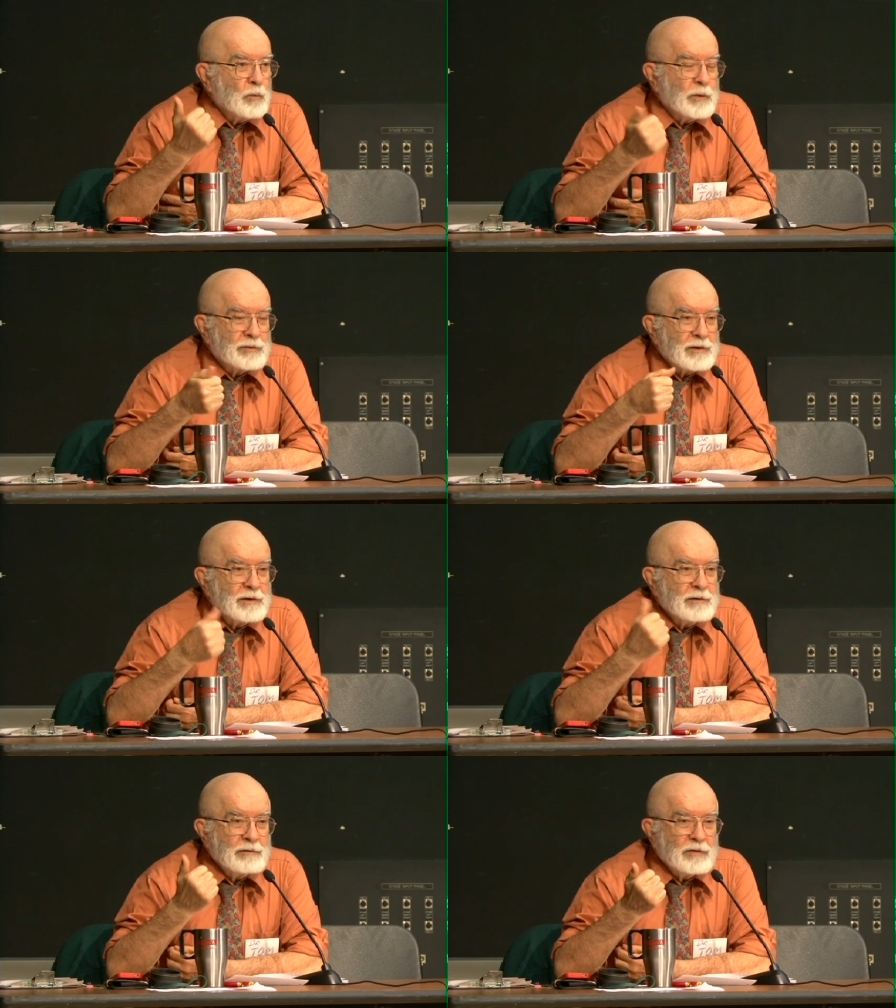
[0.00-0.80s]

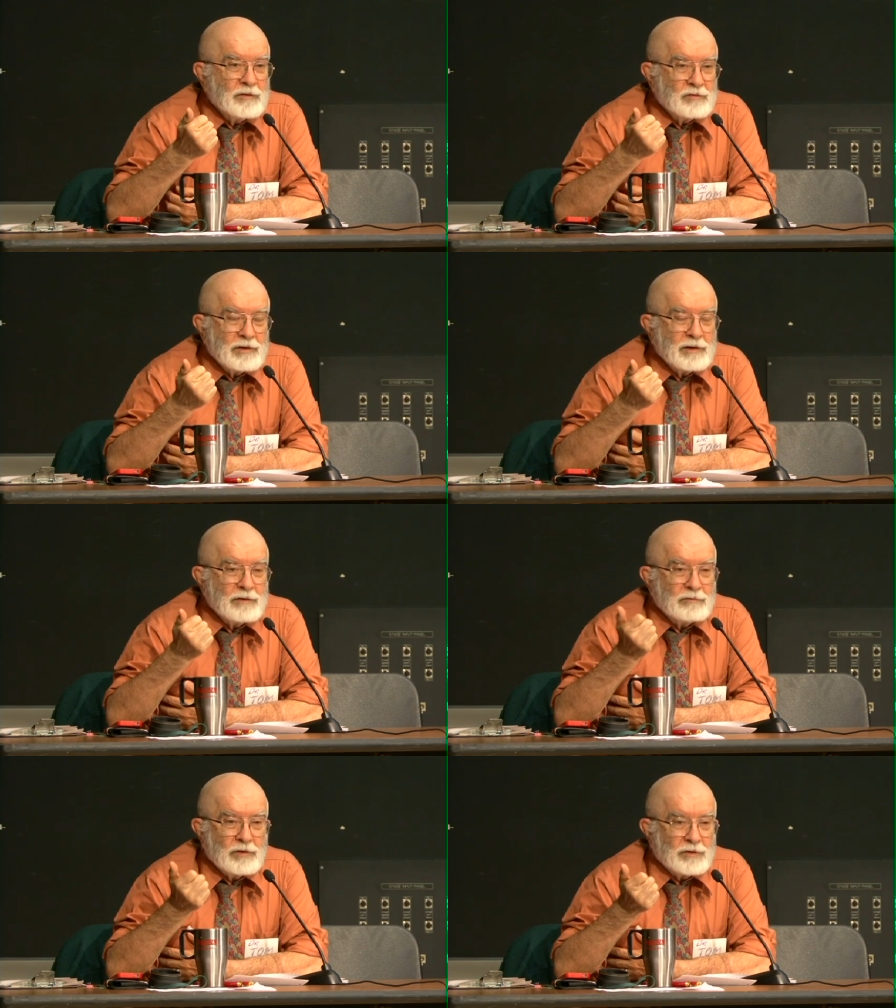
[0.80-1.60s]
within the
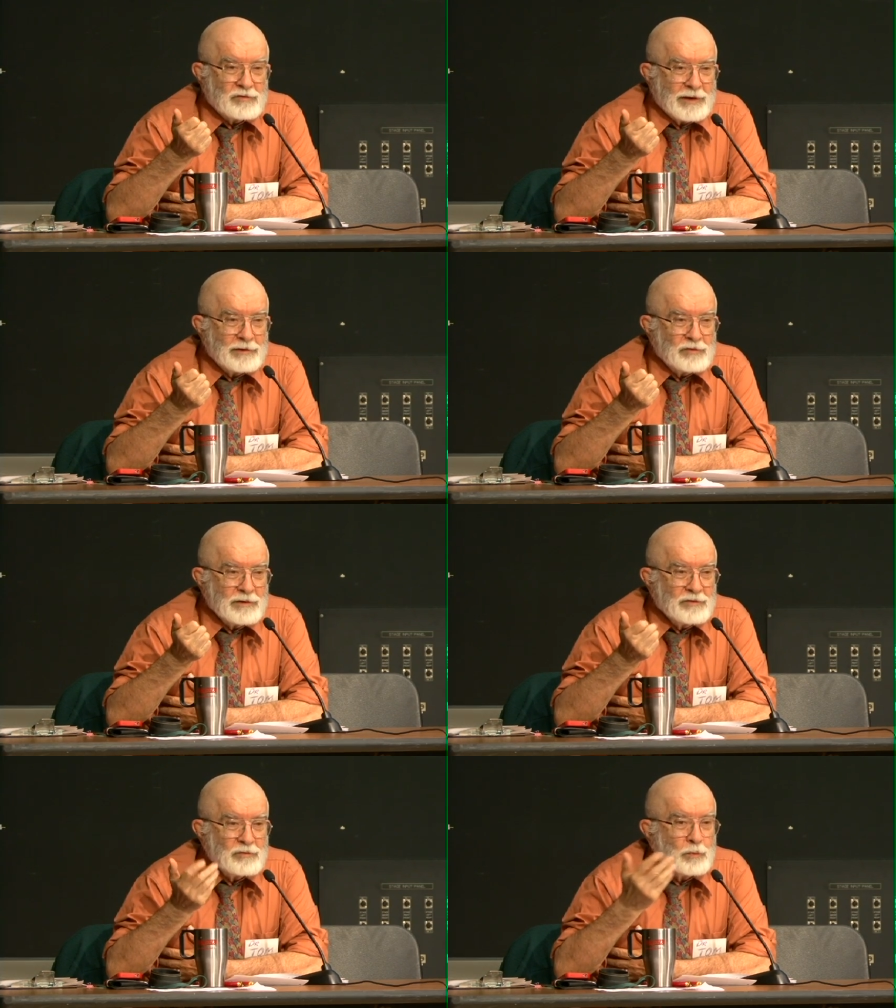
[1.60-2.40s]
city of Los
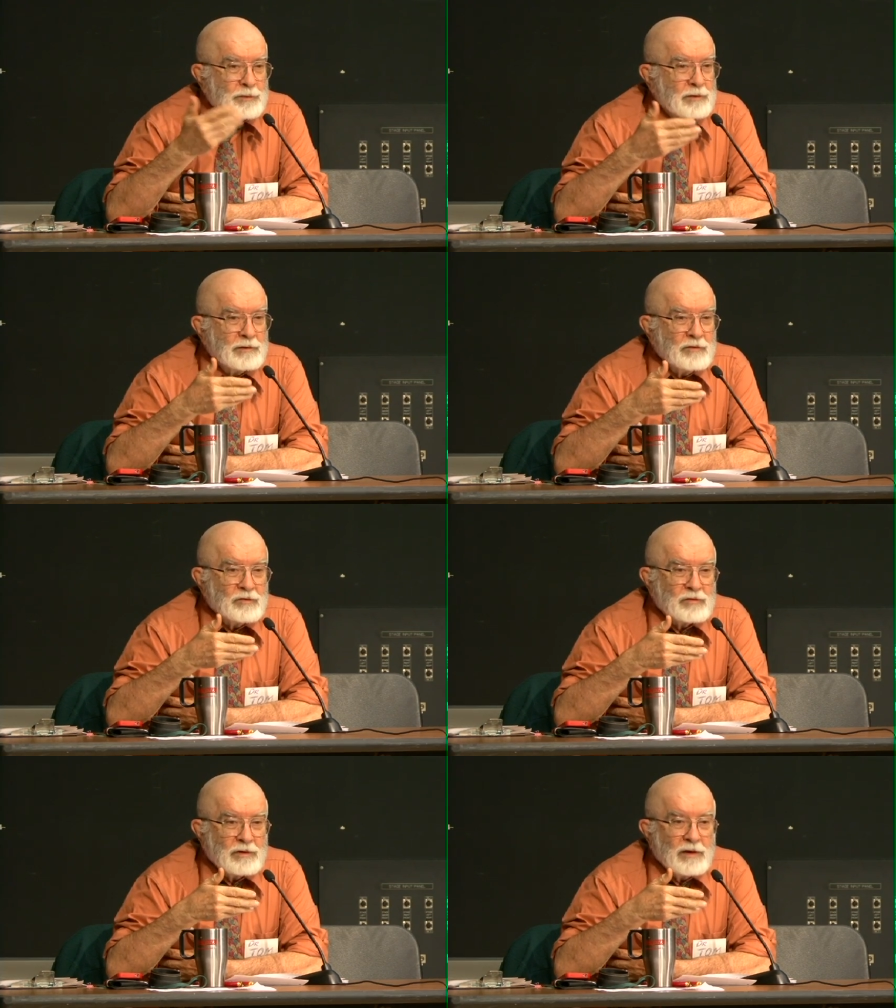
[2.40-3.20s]
Angeles, within
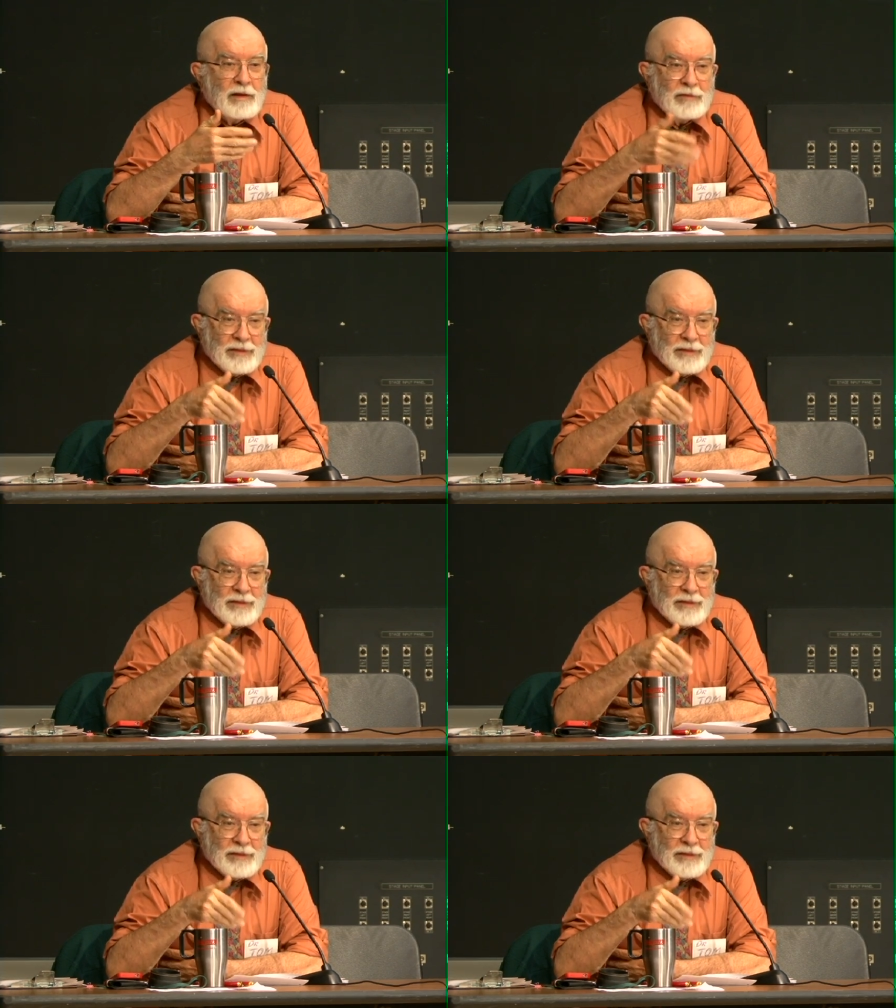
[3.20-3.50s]
the, city,